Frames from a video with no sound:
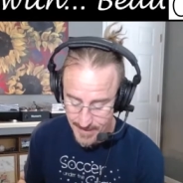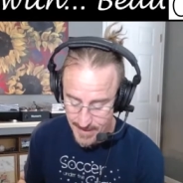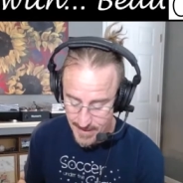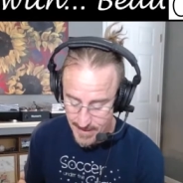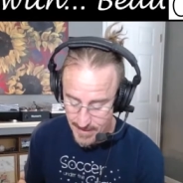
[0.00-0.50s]

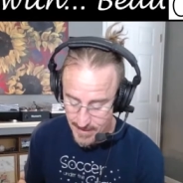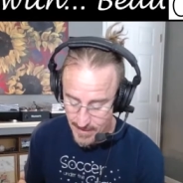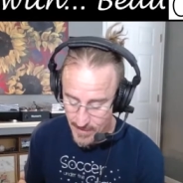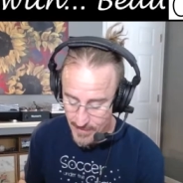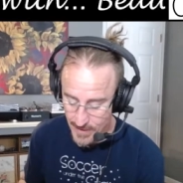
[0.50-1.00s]
uh,
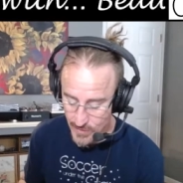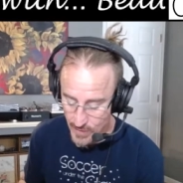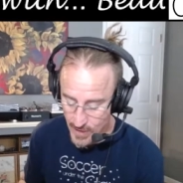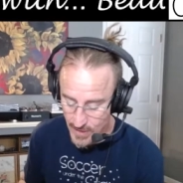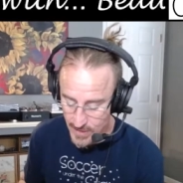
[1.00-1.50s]
all that
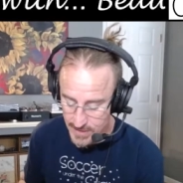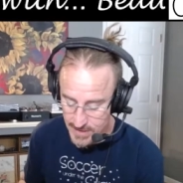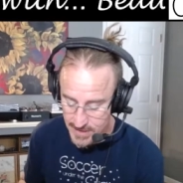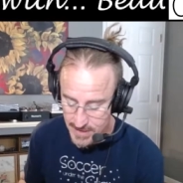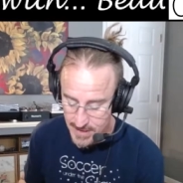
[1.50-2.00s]

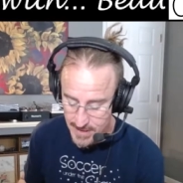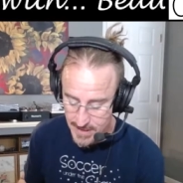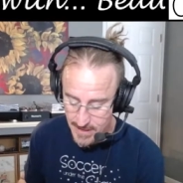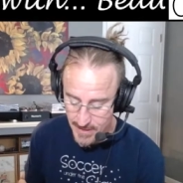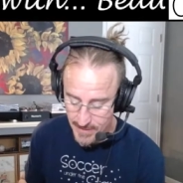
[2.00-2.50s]
crawls
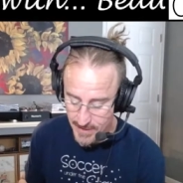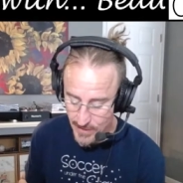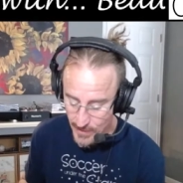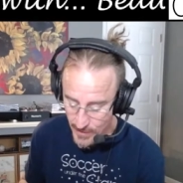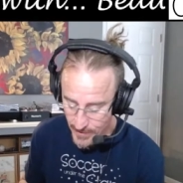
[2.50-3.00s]
on the
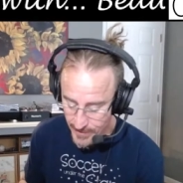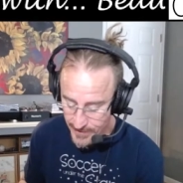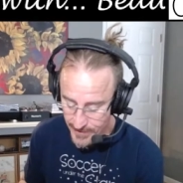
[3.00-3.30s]
earth,